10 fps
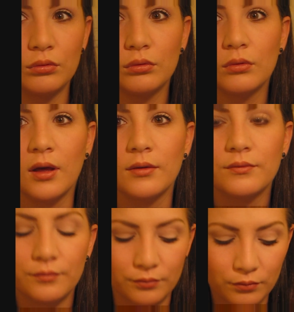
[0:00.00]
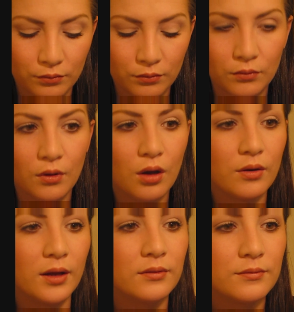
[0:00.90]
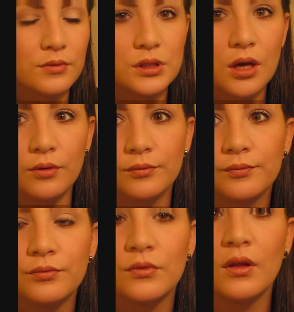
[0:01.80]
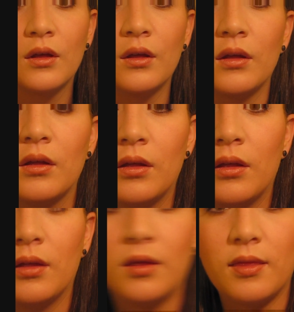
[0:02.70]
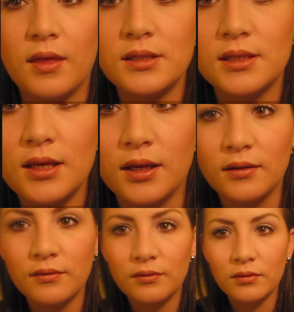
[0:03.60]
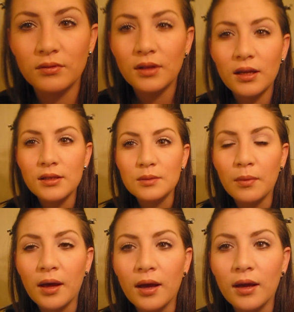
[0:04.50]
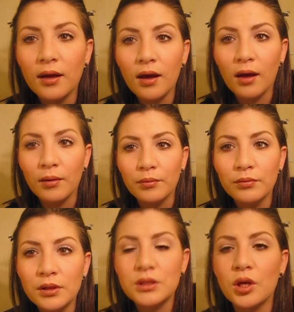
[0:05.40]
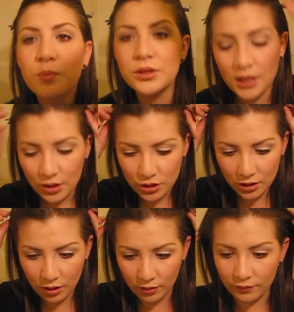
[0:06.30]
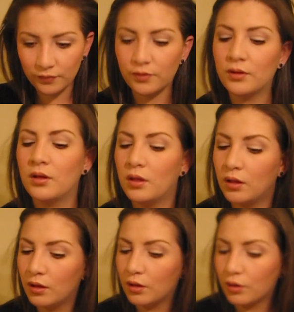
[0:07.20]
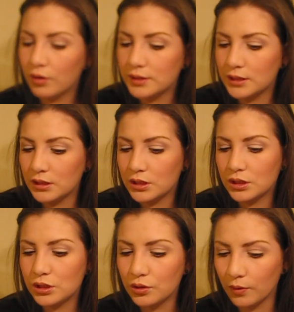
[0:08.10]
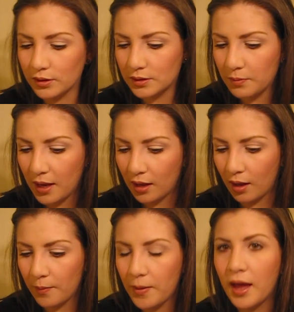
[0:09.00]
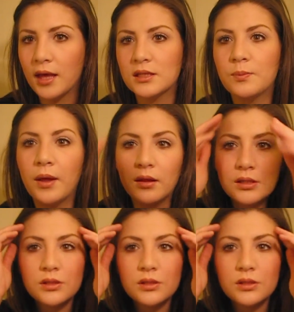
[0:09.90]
Okay, all right, so that's it. That is my interpretation of Kristen Stewart's makeup as Bella